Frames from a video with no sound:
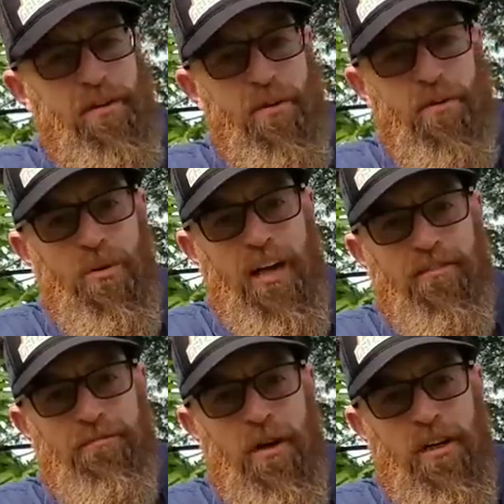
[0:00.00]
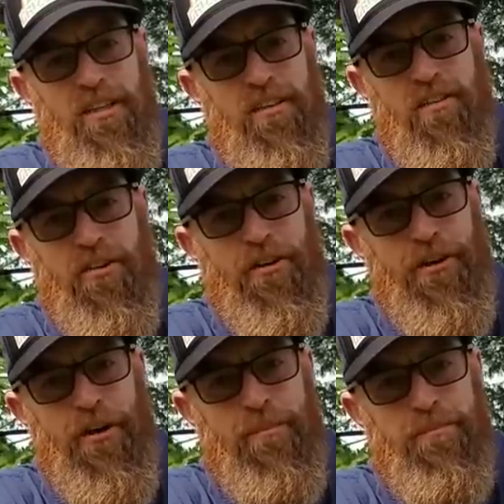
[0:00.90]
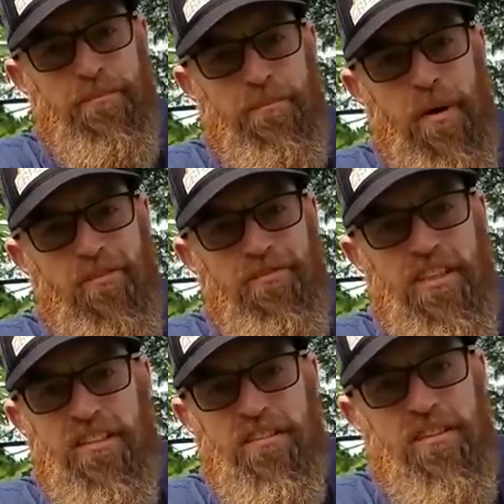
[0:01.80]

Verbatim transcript: a whole lot of money on a puffy.